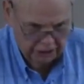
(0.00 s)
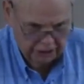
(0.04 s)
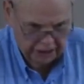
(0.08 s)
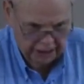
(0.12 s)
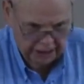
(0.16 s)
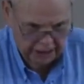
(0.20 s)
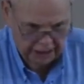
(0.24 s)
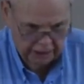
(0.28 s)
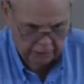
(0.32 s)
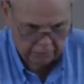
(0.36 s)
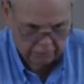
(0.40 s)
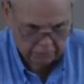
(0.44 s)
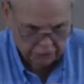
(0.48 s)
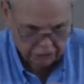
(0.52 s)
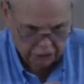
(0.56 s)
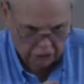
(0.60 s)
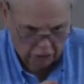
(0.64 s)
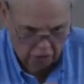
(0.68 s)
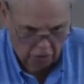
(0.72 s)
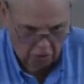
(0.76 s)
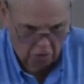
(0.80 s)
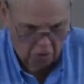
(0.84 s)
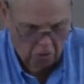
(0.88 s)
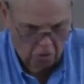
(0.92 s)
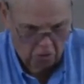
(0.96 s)
yet he was
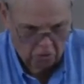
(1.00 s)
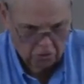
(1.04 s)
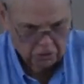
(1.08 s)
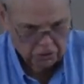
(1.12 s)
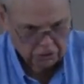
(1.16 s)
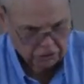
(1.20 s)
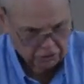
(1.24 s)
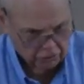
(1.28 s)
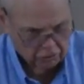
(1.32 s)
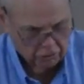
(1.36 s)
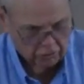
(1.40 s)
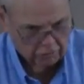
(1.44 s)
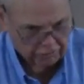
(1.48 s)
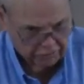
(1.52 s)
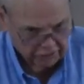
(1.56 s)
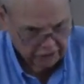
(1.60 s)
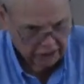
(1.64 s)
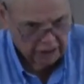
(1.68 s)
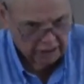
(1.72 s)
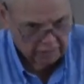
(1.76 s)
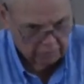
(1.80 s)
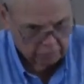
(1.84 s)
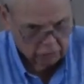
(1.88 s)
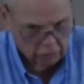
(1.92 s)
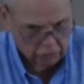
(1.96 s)
called to serve
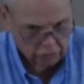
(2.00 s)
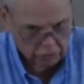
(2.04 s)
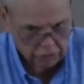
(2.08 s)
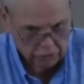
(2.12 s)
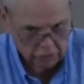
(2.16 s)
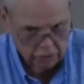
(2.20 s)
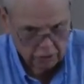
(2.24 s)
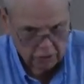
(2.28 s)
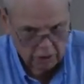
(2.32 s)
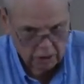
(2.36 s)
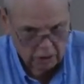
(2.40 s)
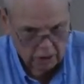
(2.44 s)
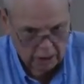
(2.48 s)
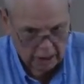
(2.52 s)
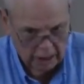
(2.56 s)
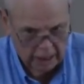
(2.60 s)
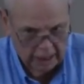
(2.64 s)
tables, mm-hmm.